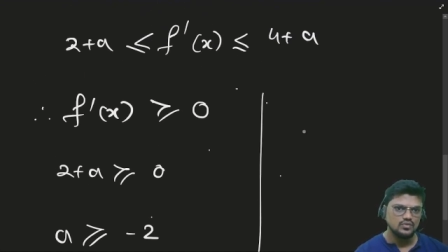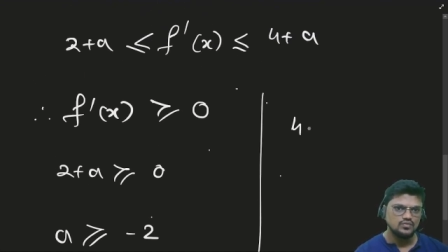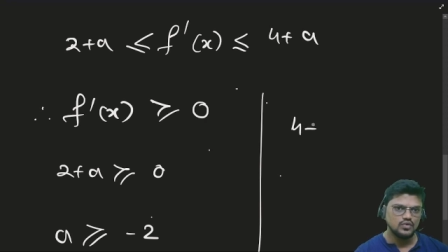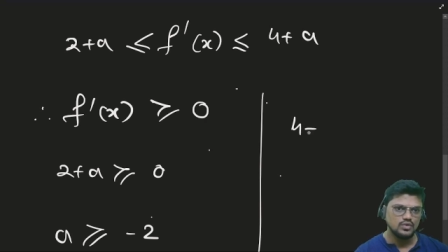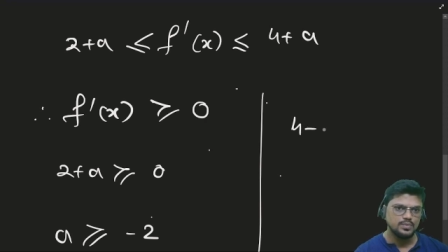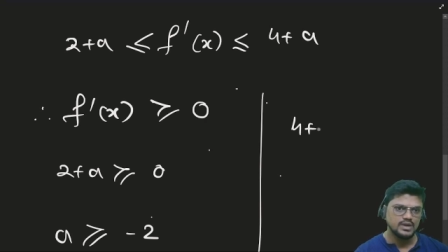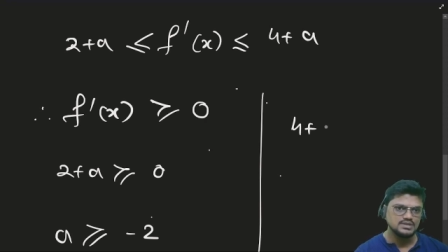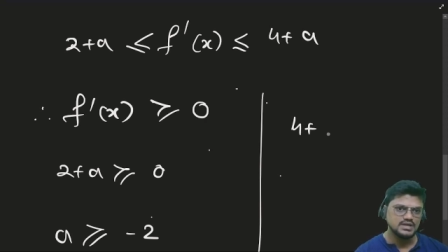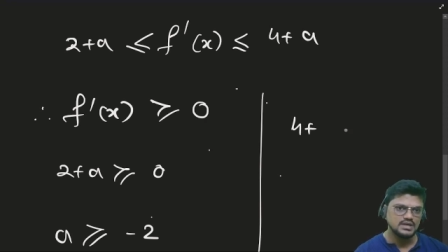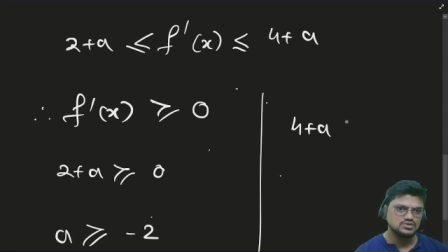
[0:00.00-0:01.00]
4
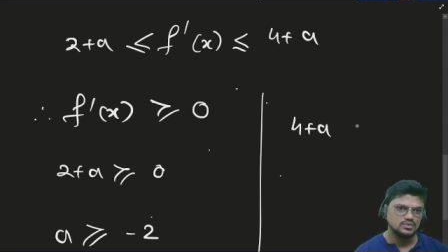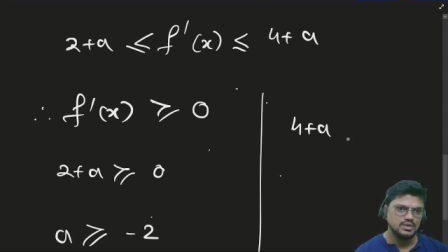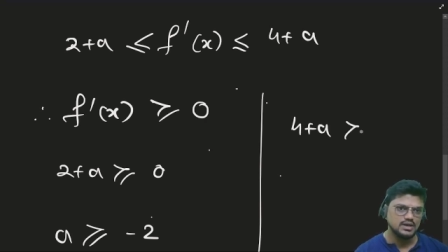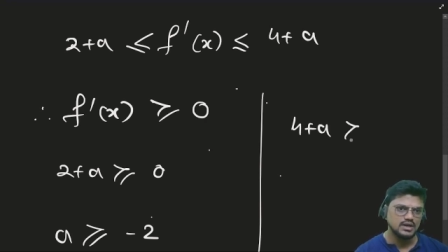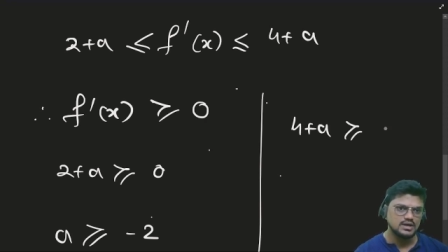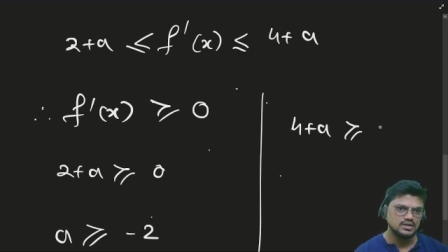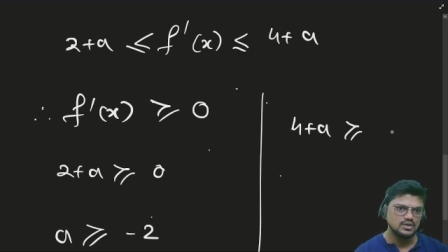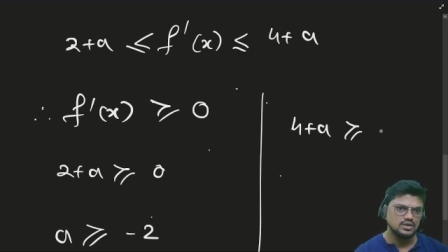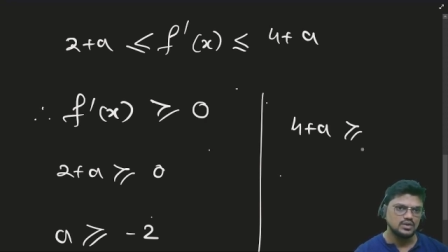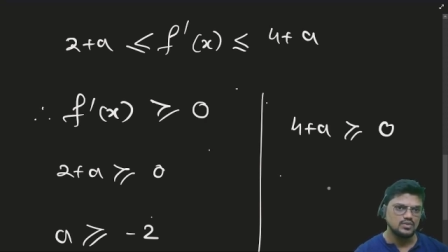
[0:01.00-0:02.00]
plus a should be greater
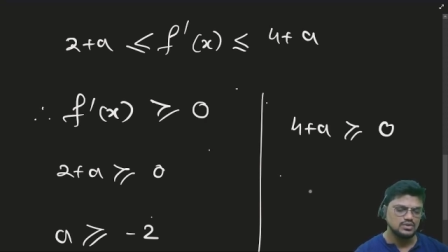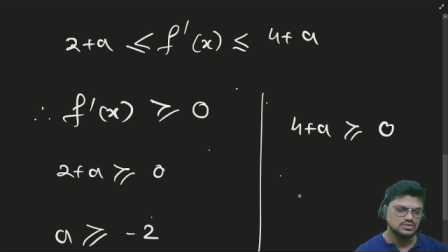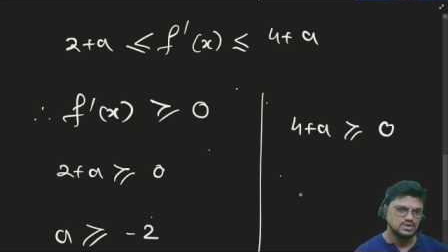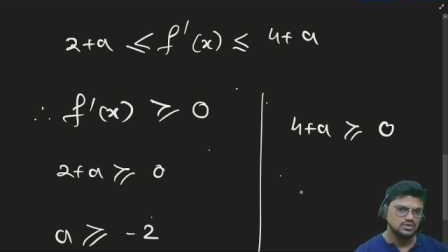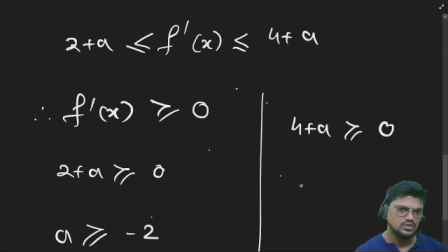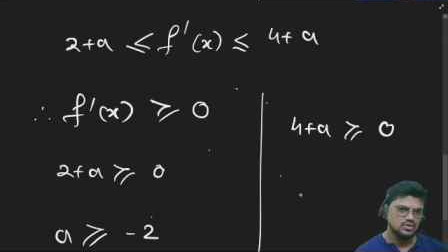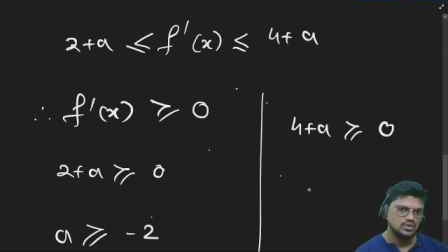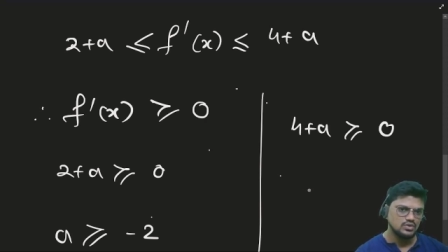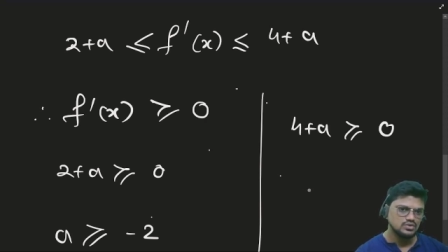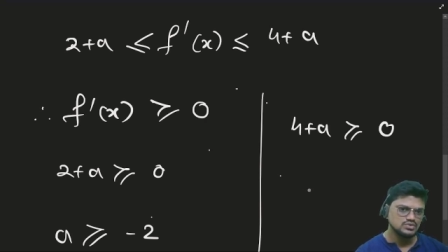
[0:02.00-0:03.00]
than or equal to 0.
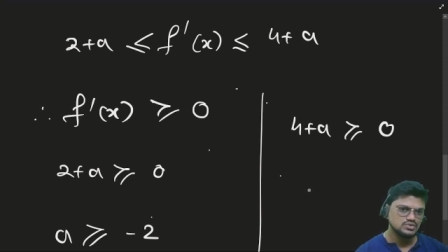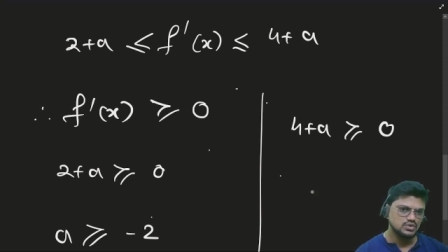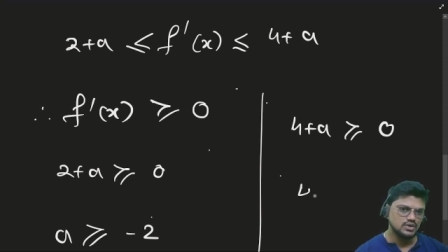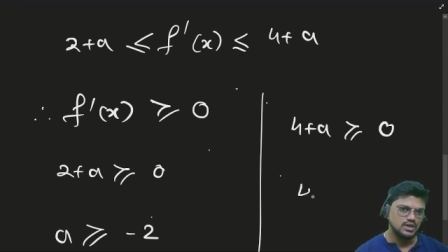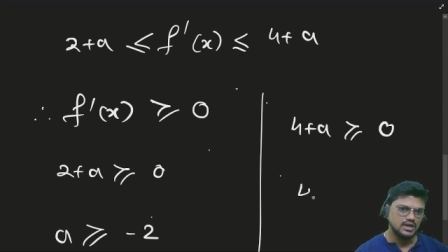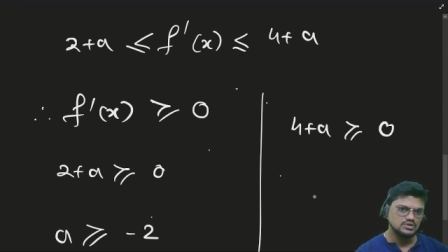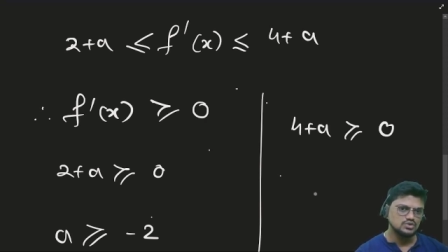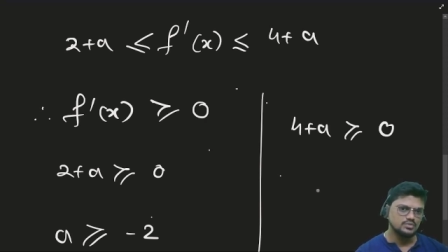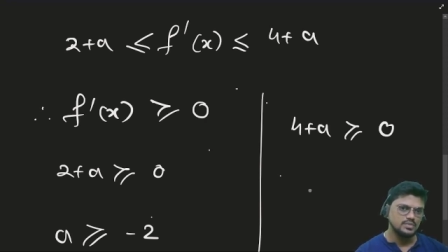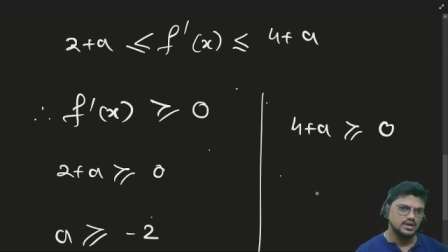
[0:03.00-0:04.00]
So a
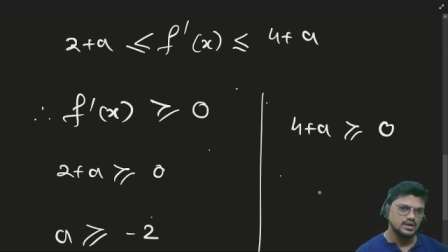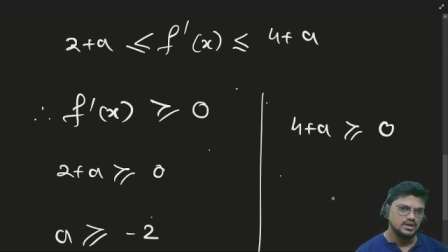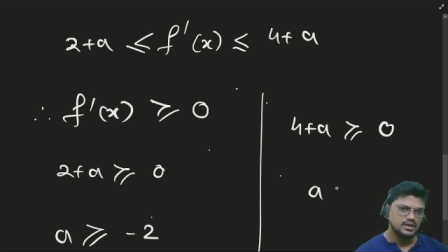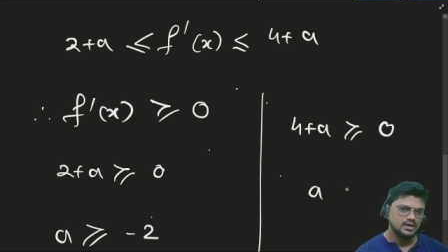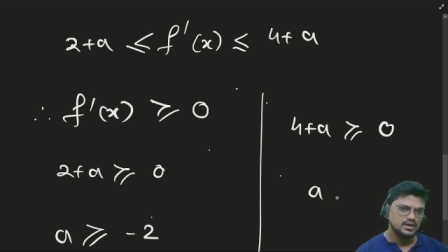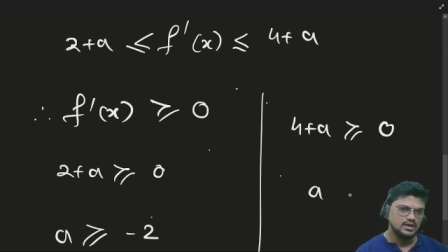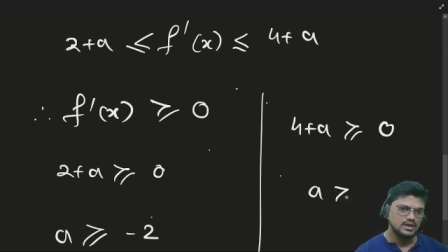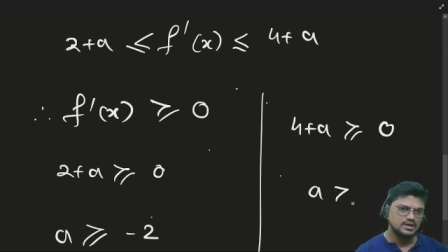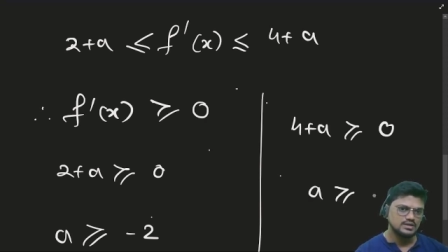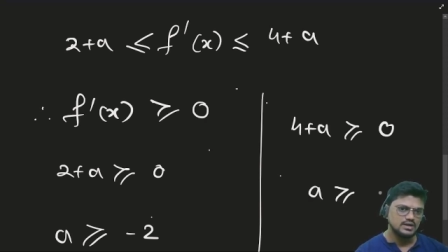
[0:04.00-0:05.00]
should be
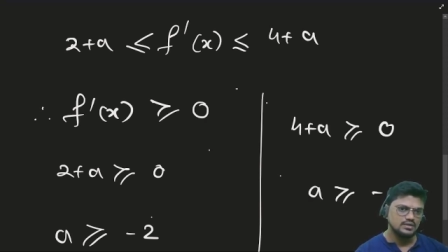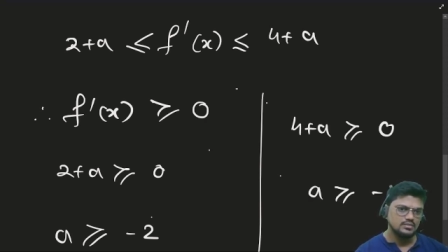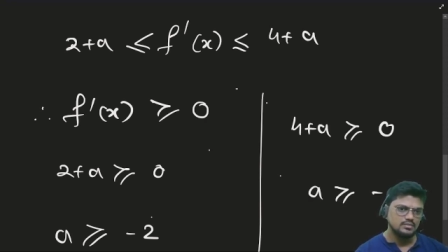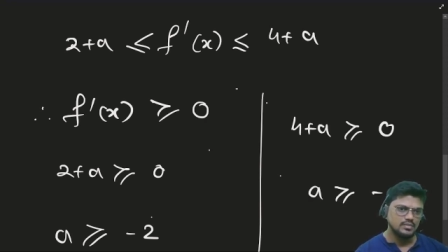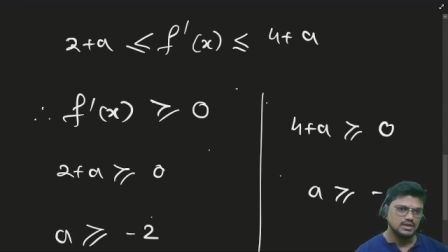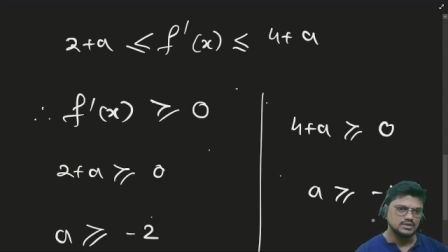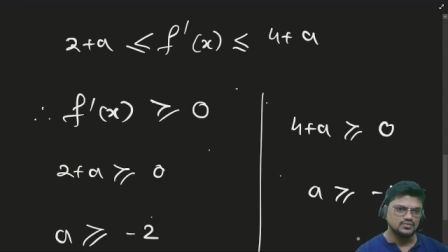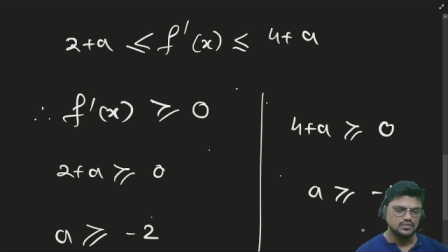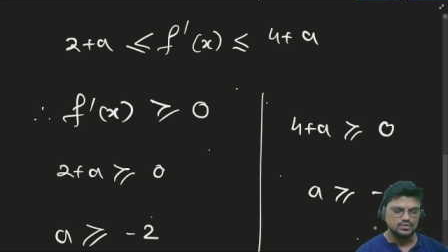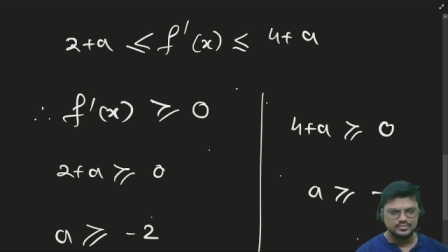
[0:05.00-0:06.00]
greater than minus
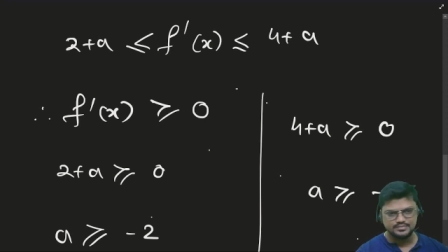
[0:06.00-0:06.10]
4.